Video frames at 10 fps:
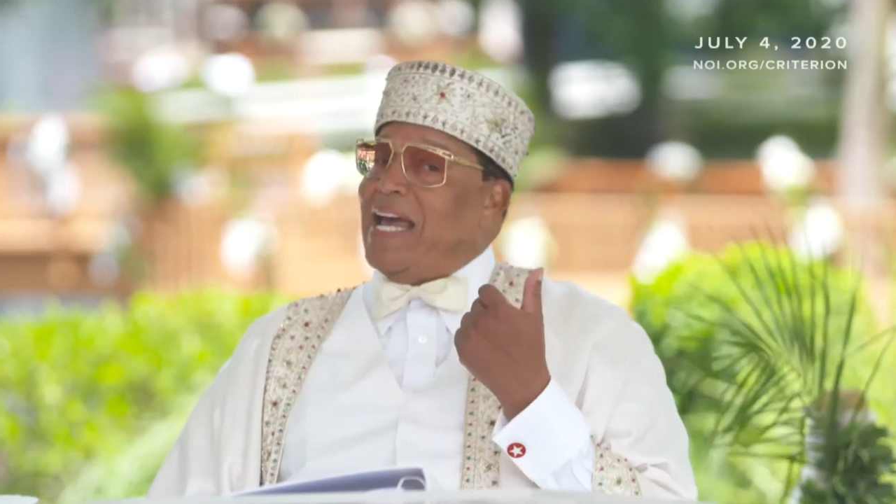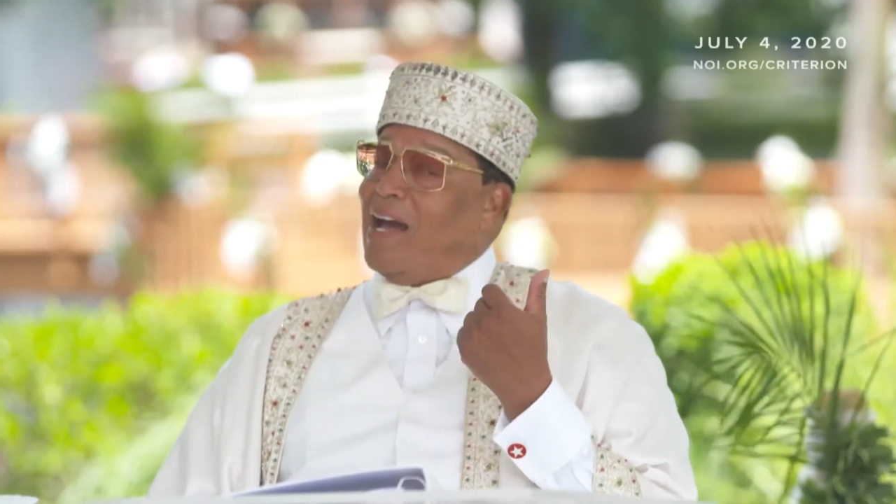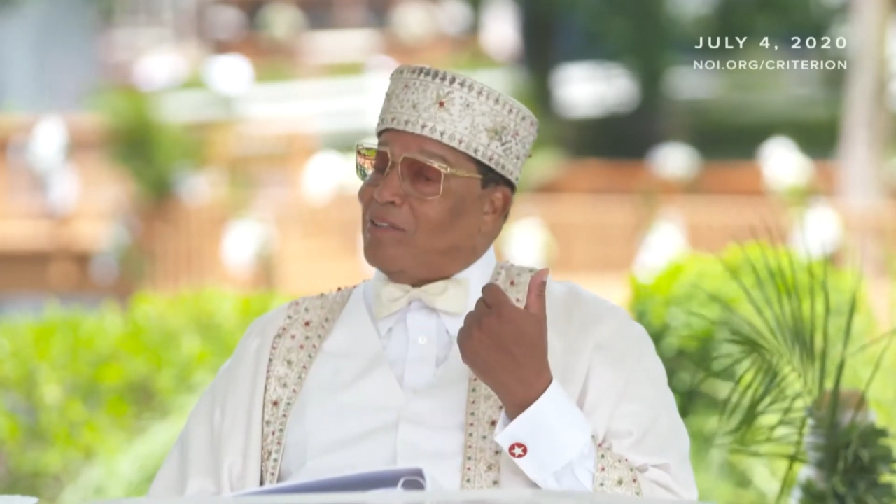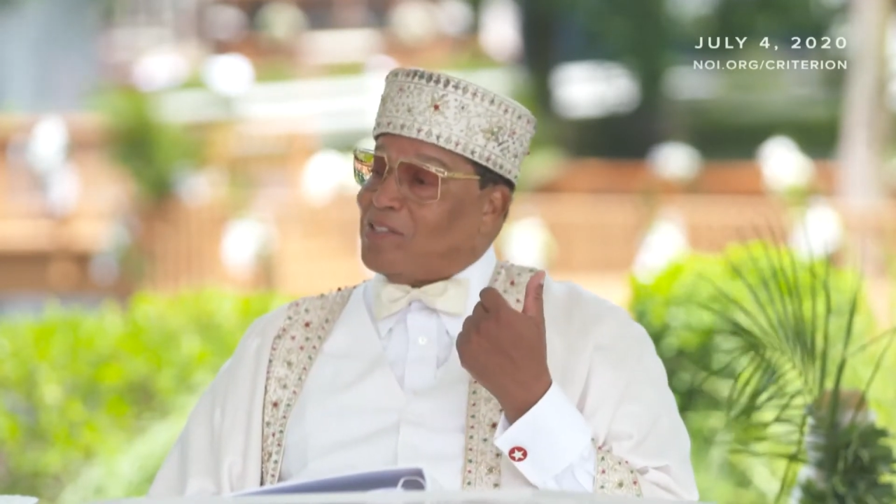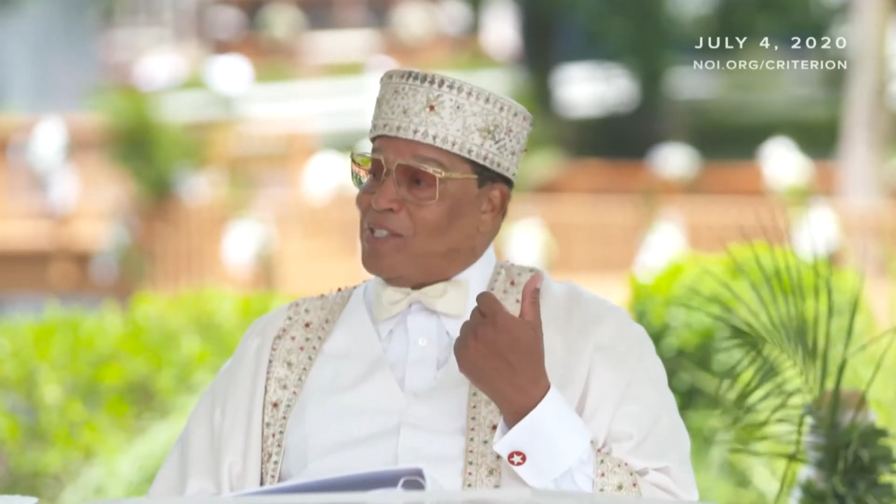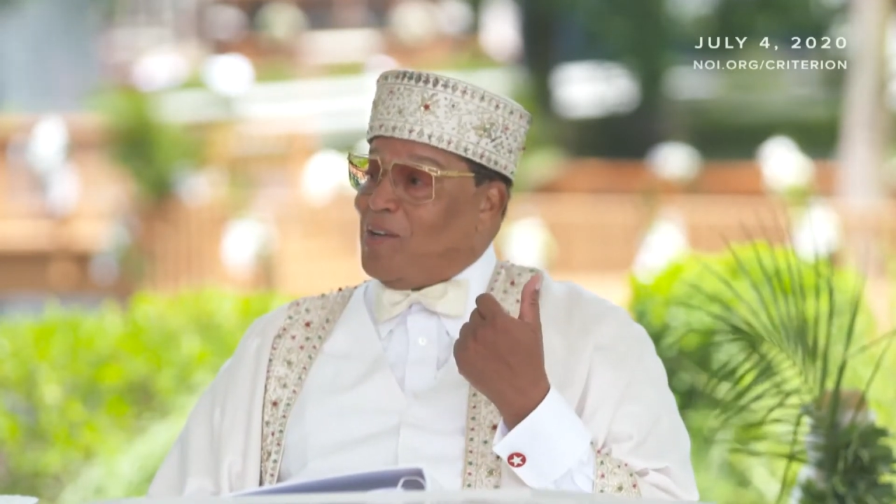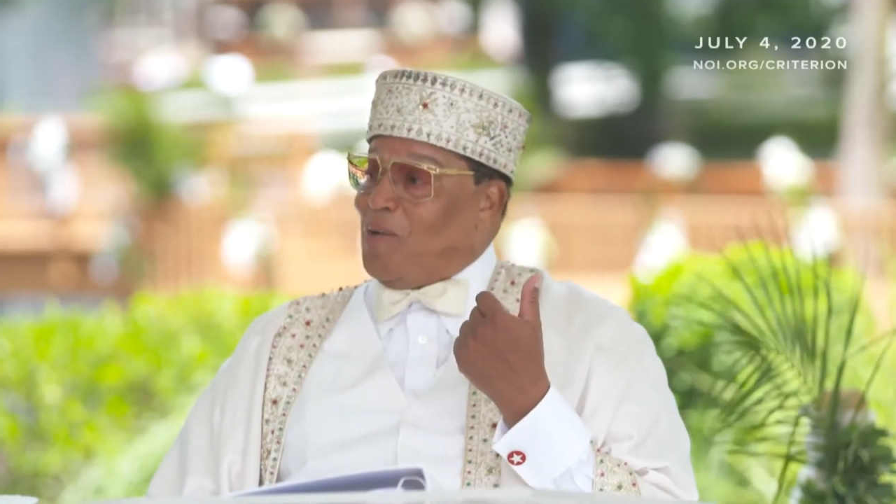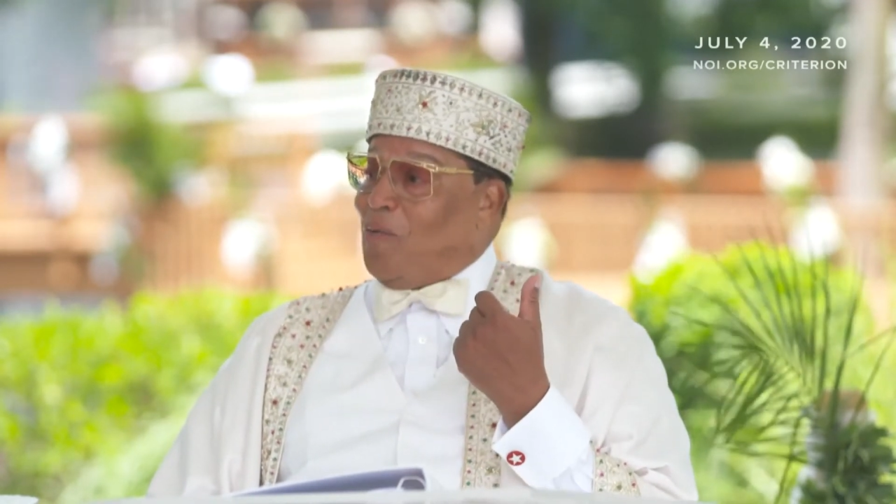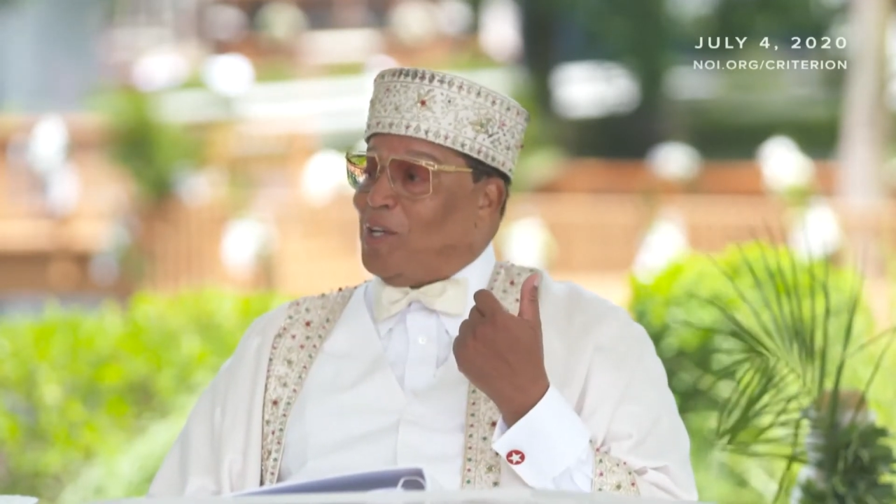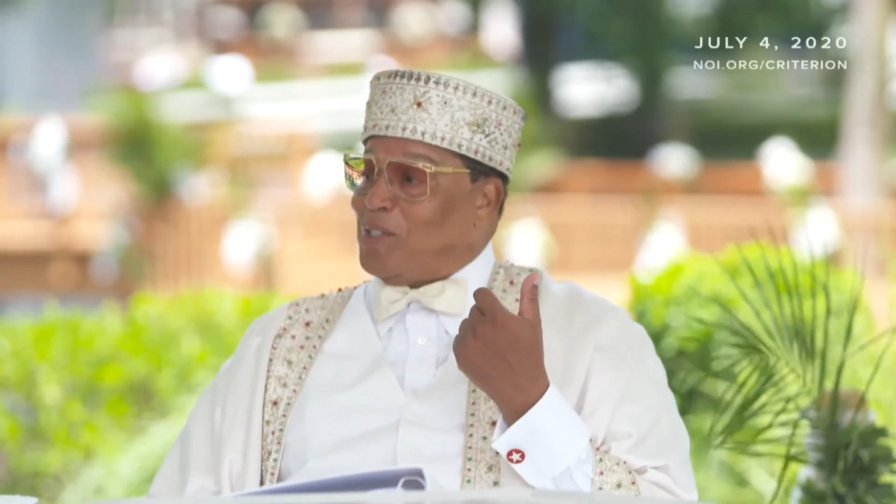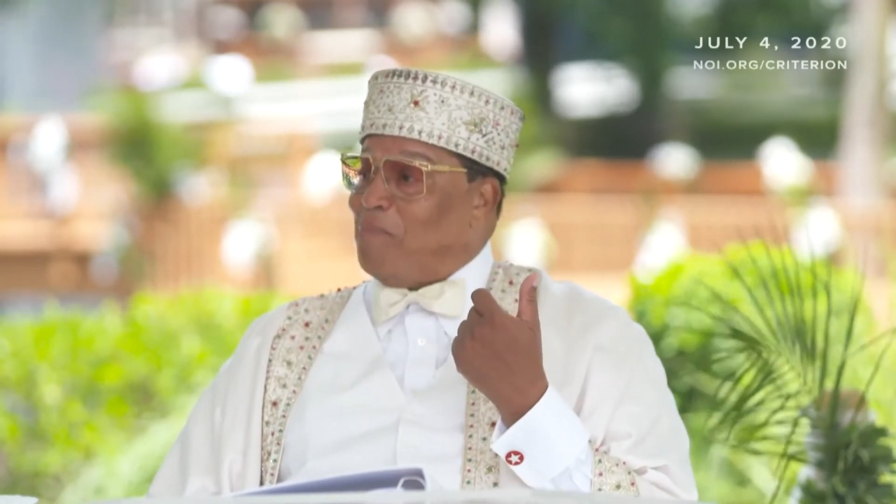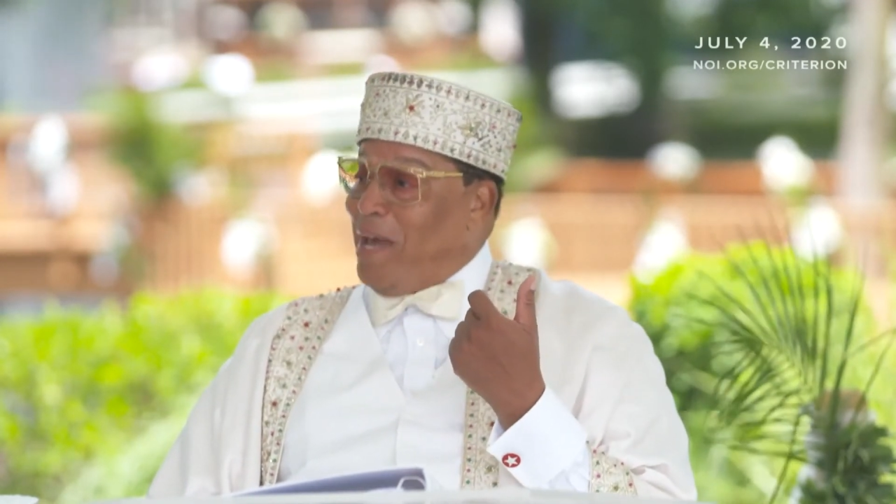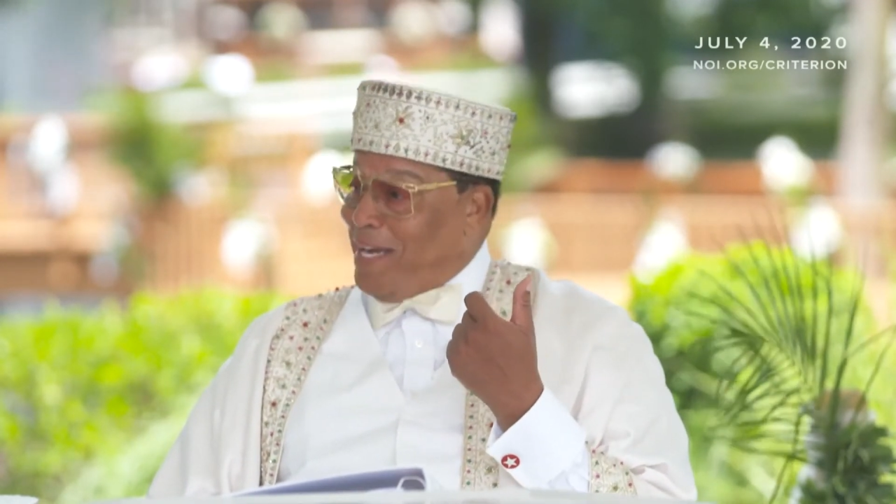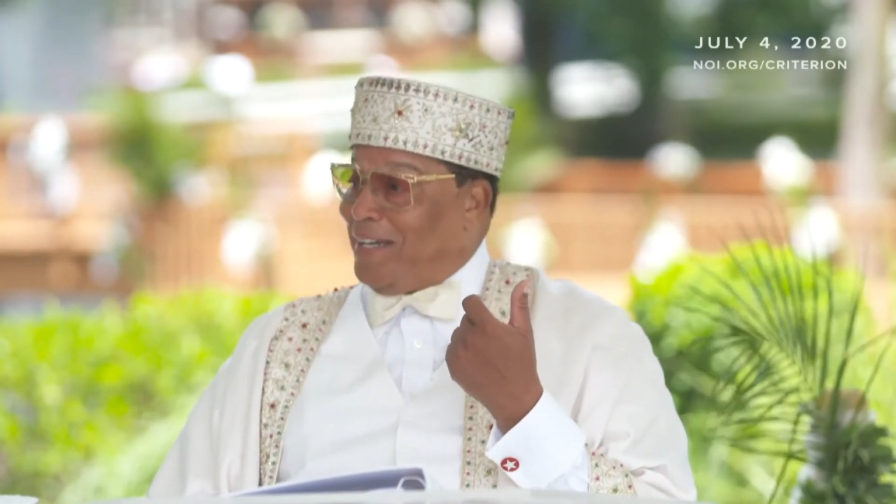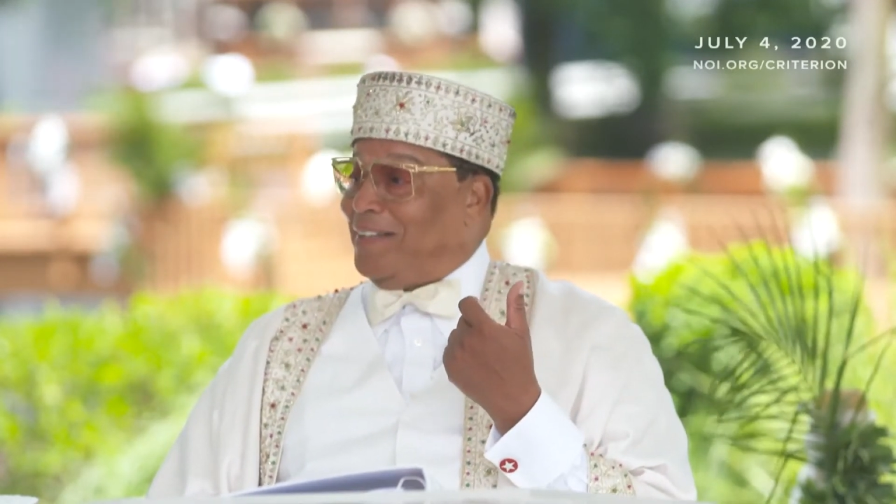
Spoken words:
else was a maker.